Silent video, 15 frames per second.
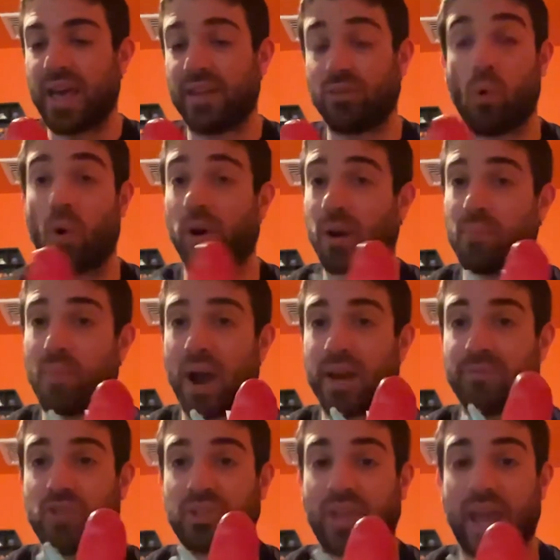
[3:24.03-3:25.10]
Or it might
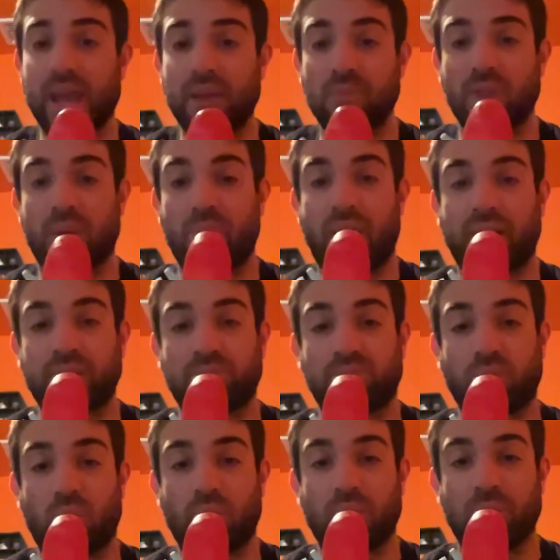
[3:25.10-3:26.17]
have just came in the box
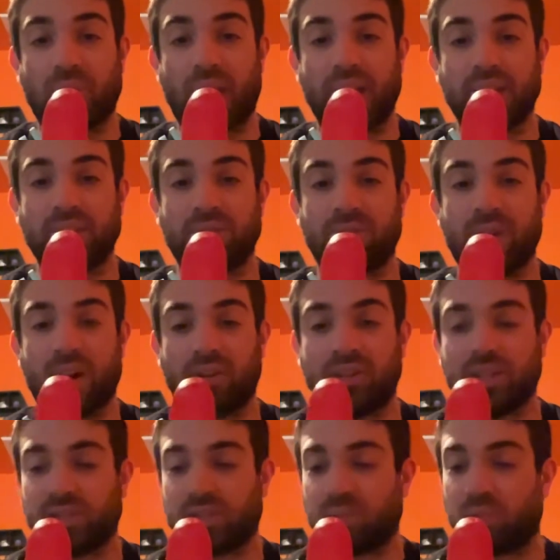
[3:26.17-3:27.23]
broken, but that is very
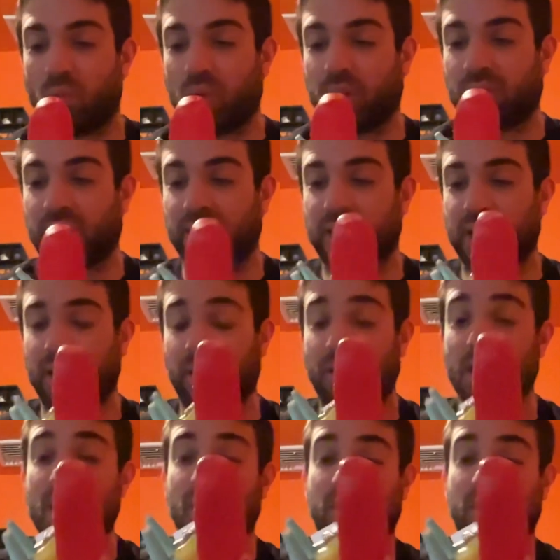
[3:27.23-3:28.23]
disappointing right there.